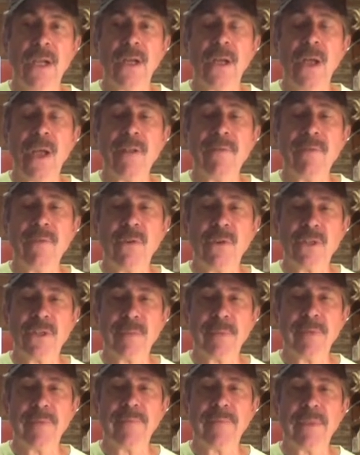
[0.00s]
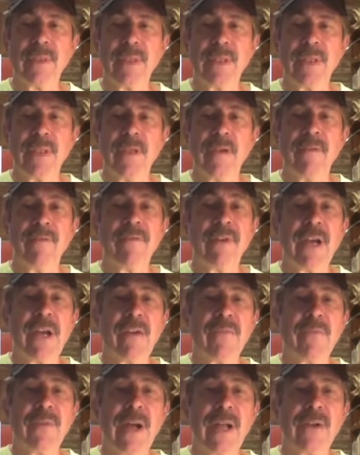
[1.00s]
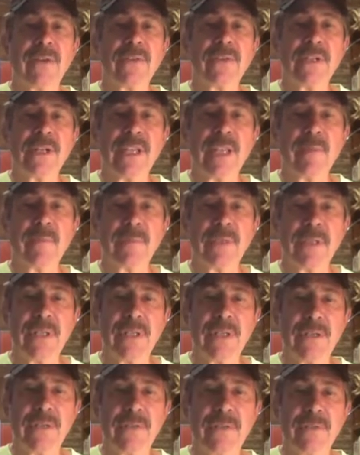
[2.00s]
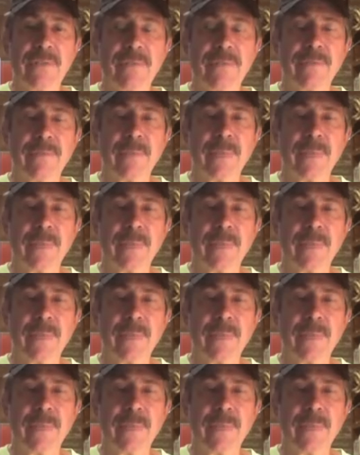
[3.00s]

law enforcement, firefighters, and EMTs.